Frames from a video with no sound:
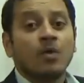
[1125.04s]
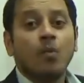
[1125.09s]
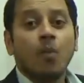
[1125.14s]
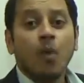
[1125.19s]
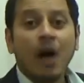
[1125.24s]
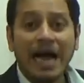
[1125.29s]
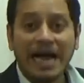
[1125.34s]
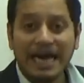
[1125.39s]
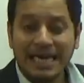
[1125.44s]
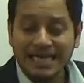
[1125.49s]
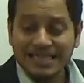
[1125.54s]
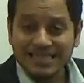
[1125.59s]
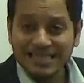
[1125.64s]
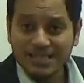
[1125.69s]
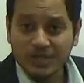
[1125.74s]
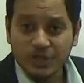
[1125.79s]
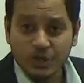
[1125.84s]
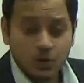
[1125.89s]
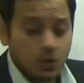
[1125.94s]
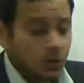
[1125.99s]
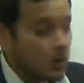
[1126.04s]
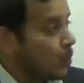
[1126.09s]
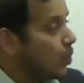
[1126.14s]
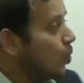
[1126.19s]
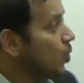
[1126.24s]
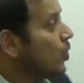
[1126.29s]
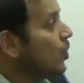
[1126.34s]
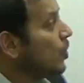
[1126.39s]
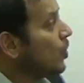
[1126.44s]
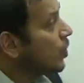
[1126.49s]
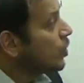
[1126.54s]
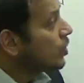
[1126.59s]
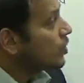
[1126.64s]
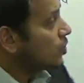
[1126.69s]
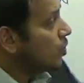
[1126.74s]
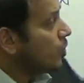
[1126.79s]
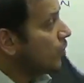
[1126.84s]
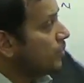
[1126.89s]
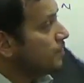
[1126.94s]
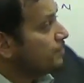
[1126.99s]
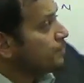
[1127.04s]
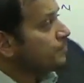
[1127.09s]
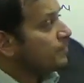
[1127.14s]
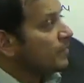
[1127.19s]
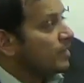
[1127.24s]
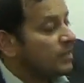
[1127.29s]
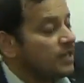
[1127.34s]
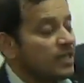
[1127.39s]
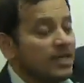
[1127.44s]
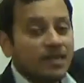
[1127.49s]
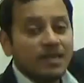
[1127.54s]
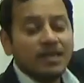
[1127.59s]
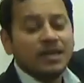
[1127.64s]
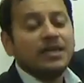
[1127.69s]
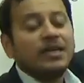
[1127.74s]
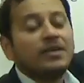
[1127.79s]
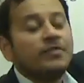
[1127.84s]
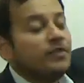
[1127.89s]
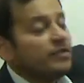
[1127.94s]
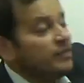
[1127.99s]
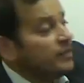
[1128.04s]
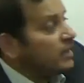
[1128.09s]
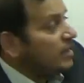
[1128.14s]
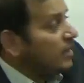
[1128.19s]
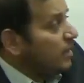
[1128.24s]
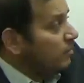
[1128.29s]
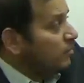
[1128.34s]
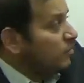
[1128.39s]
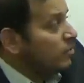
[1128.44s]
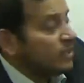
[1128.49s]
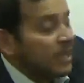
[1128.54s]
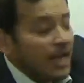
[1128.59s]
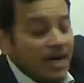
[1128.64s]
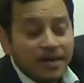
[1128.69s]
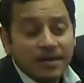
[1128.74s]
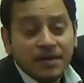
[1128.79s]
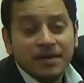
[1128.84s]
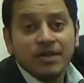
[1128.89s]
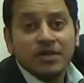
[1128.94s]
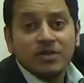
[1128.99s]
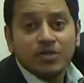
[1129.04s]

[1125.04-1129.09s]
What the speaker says: Why is it so? So we will come to that.